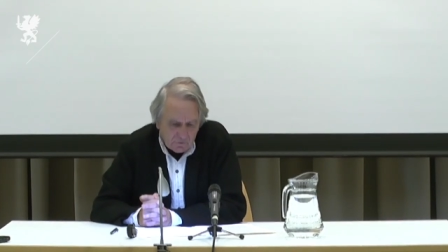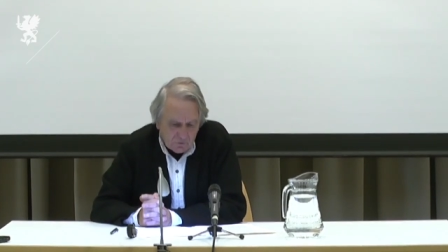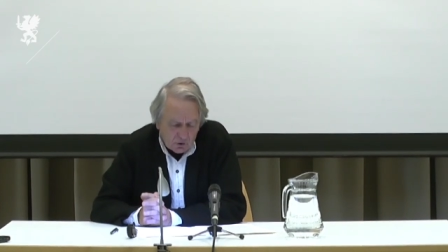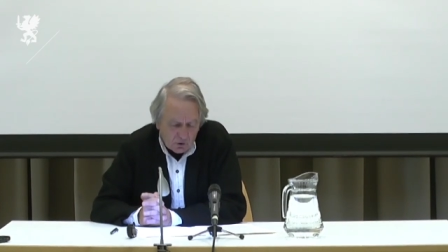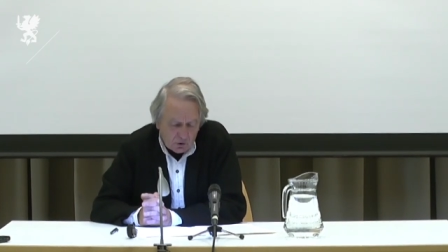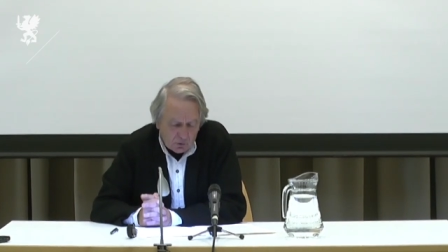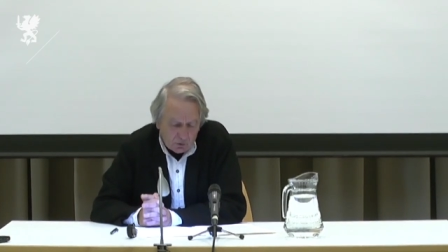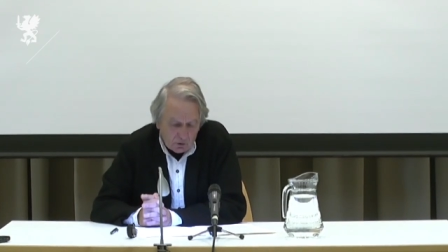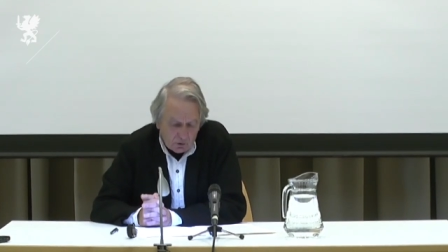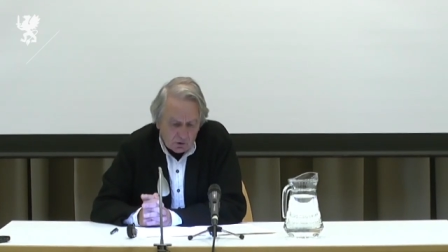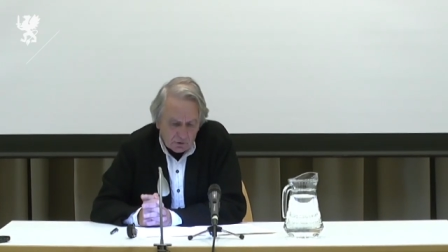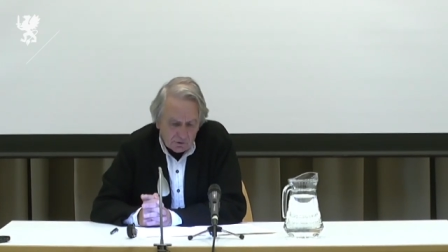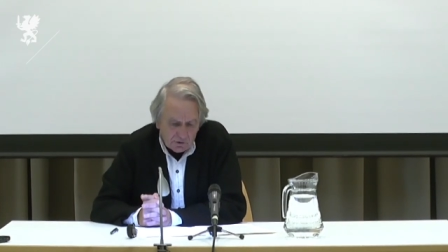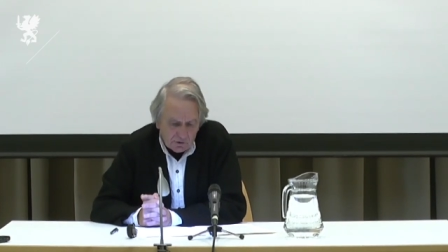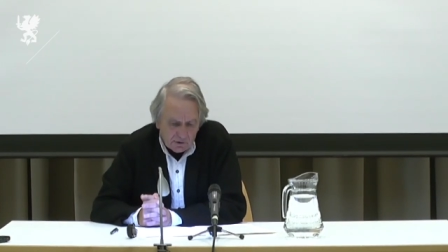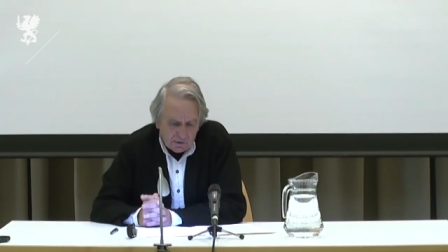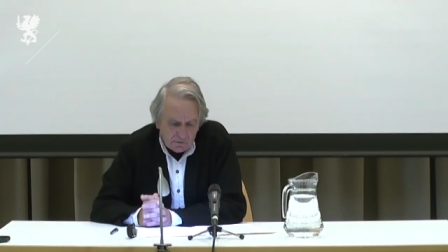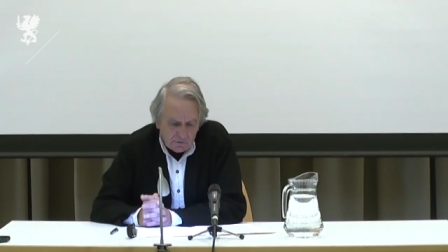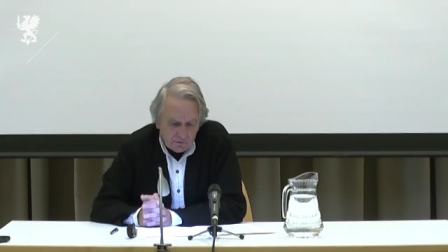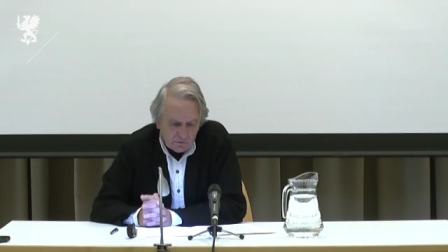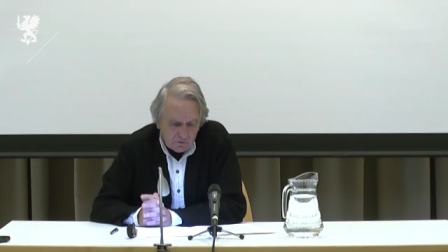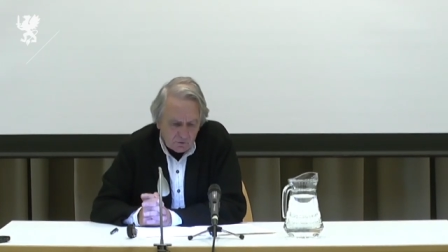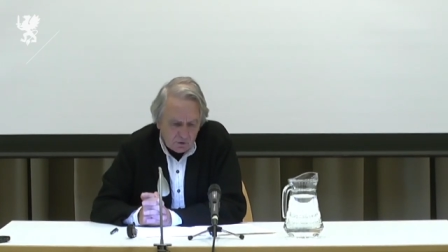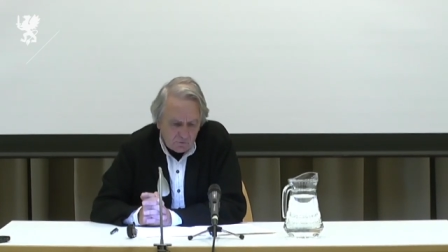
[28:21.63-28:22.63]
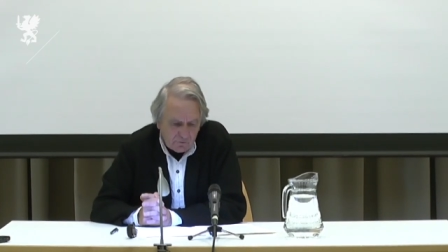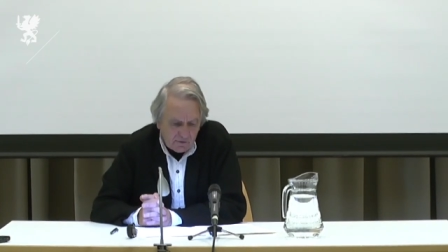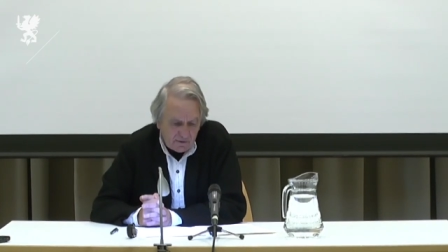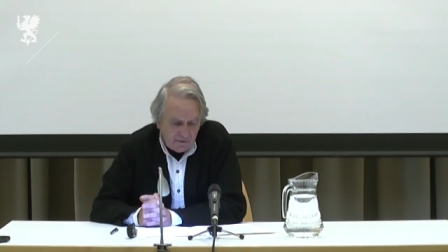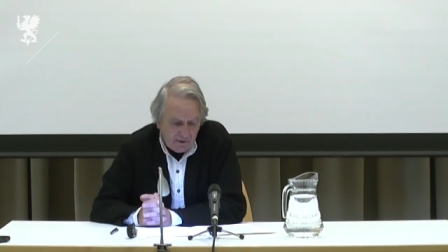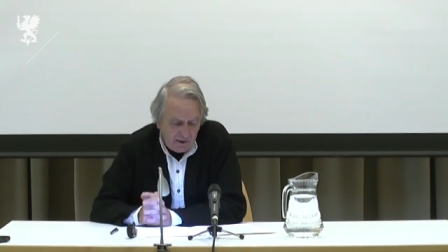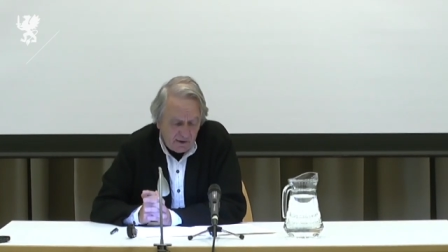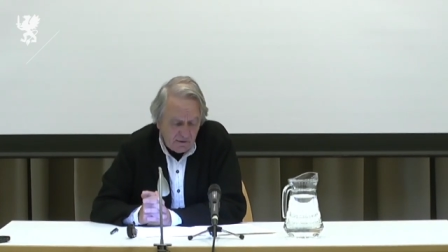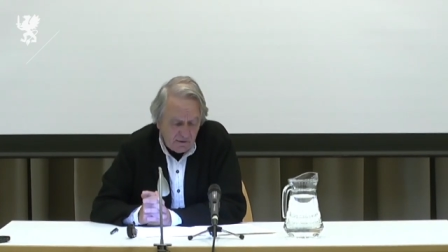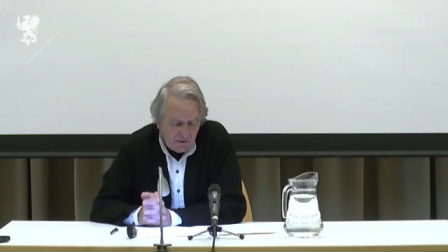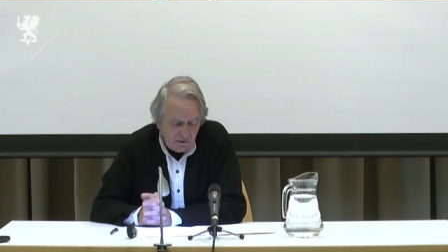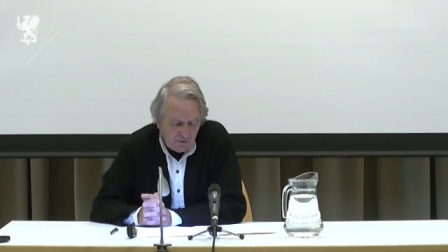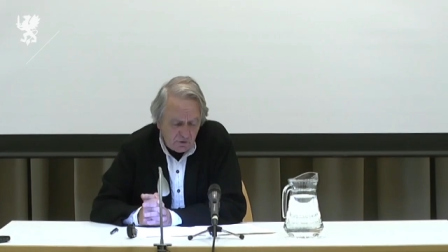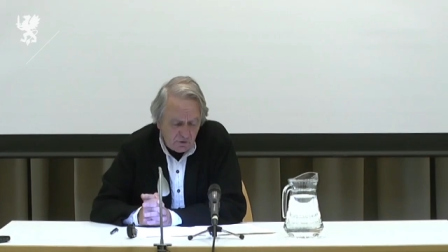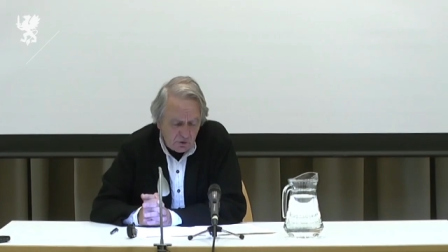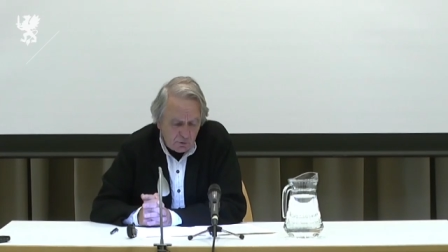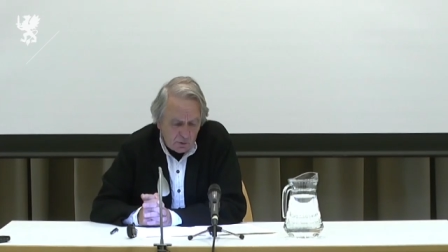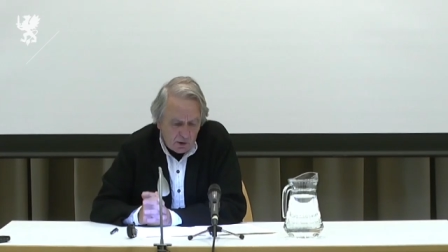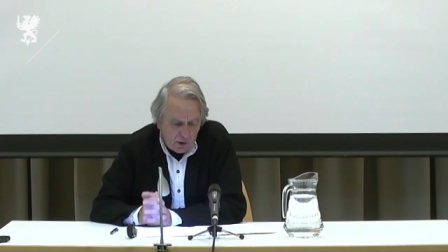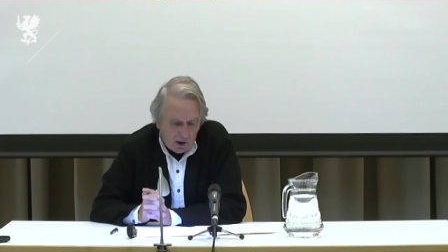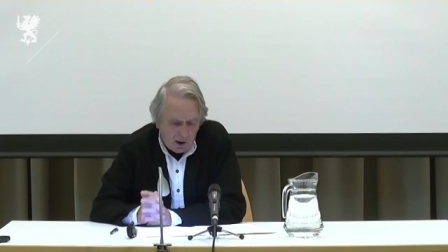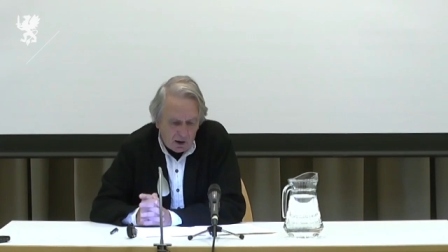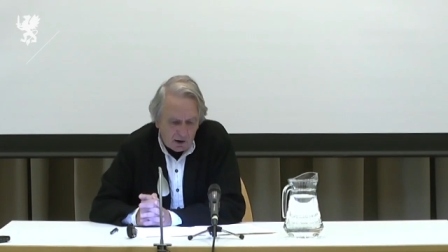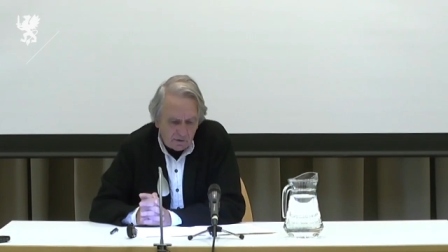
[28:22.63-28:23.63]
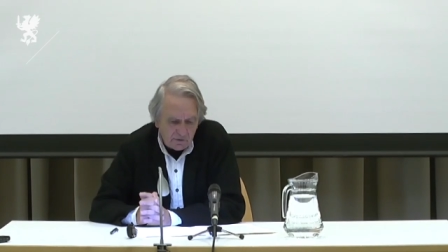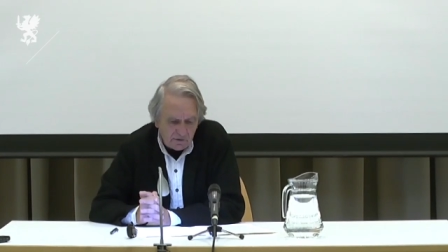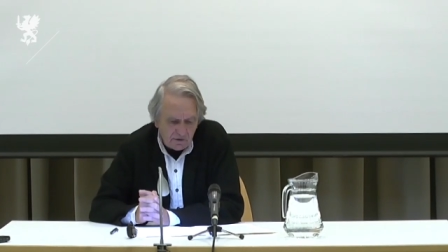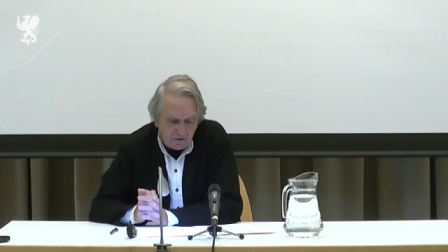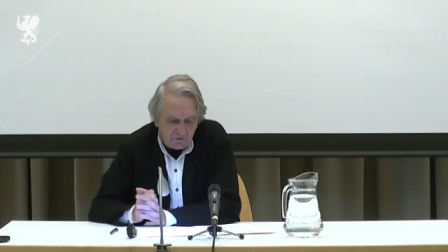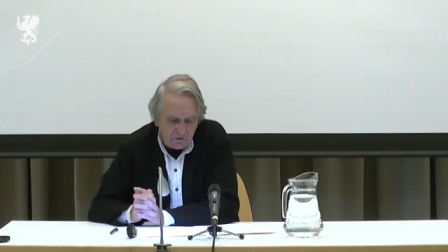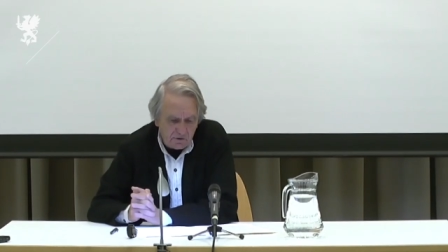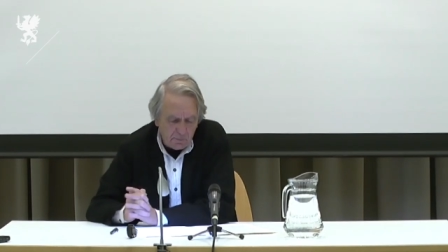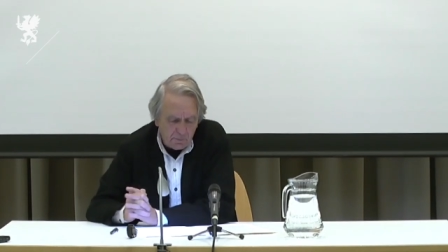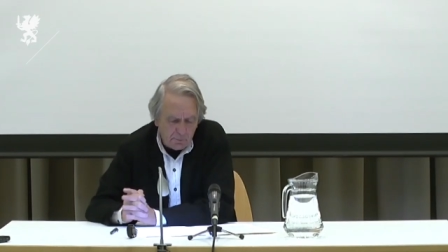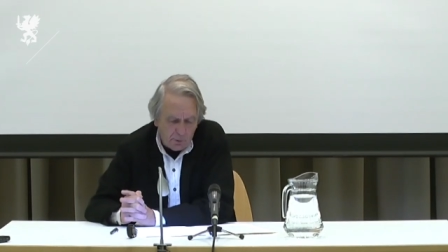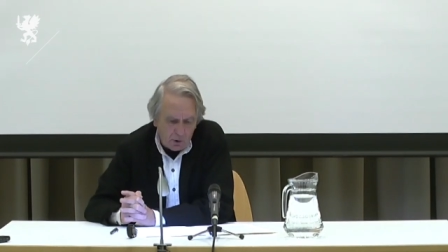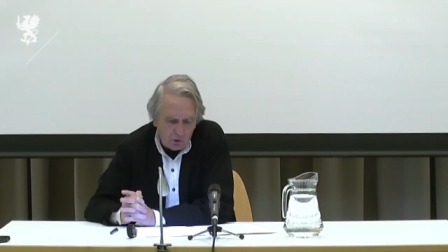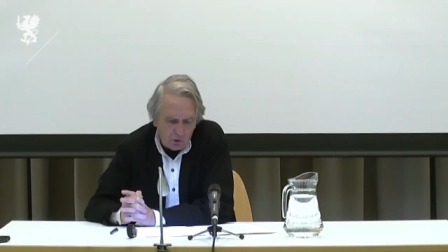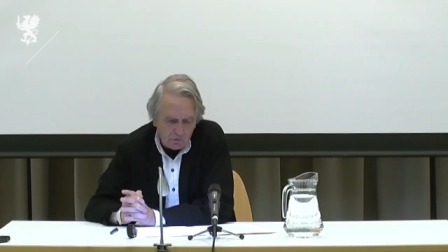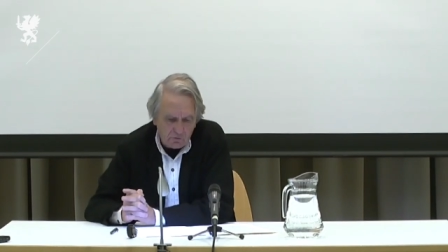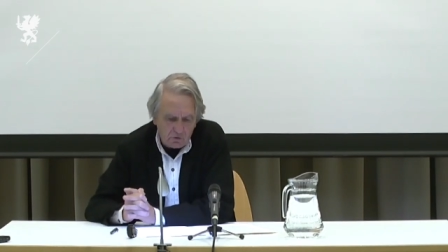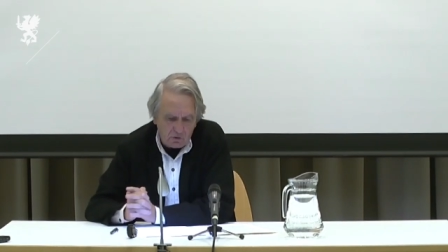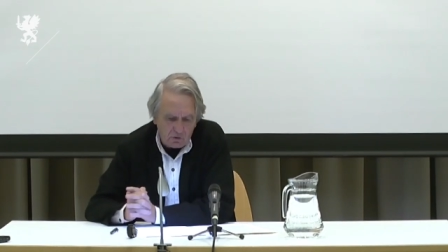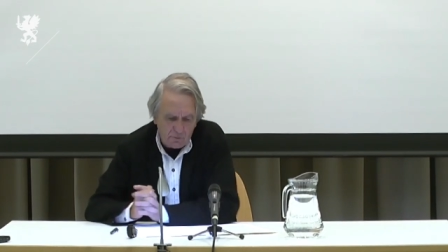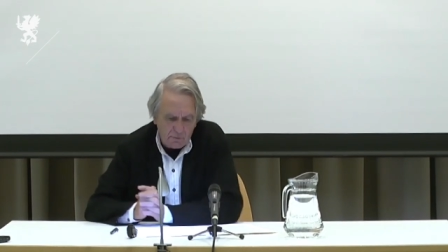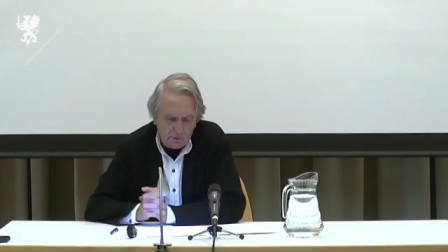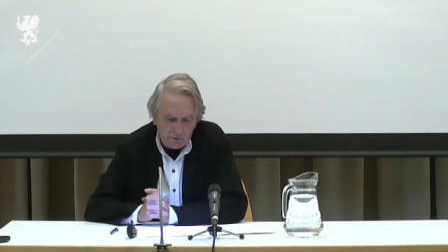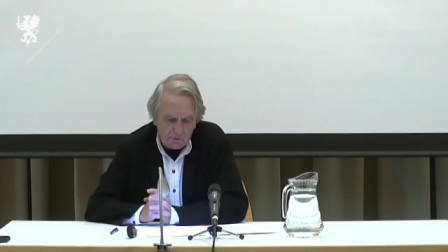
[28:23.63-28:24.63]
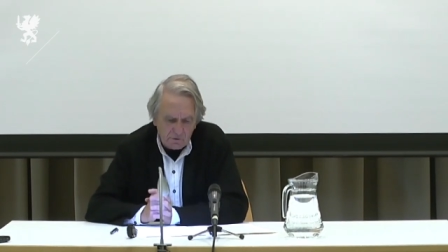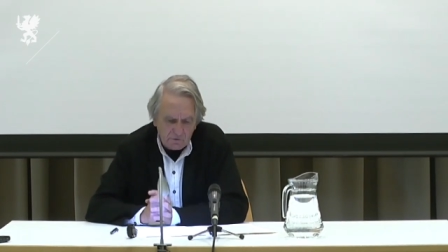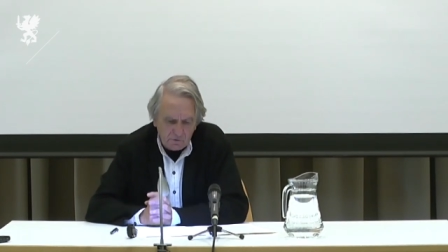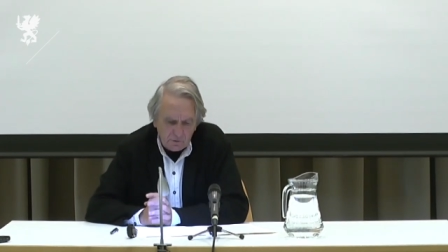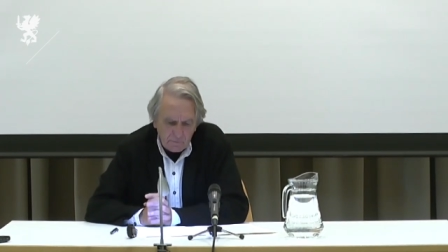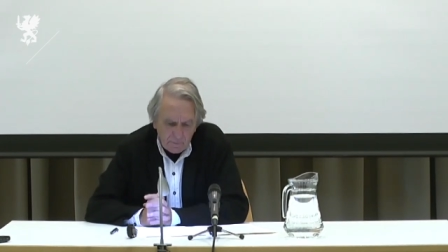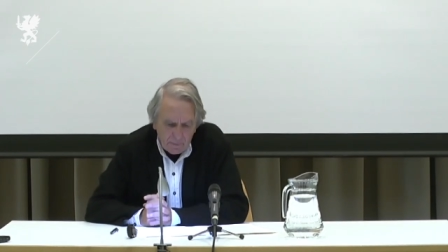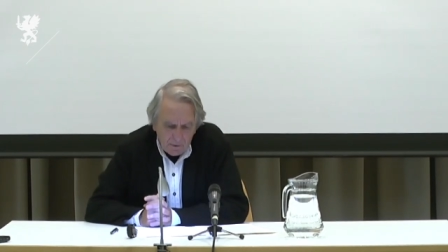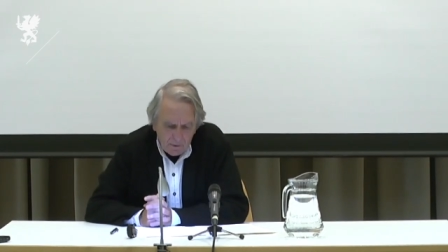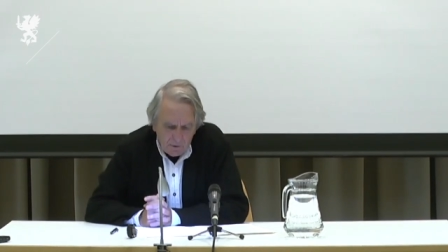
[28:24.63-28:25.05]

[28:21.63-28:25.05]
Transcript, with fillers: the concordance of an individual artistic performance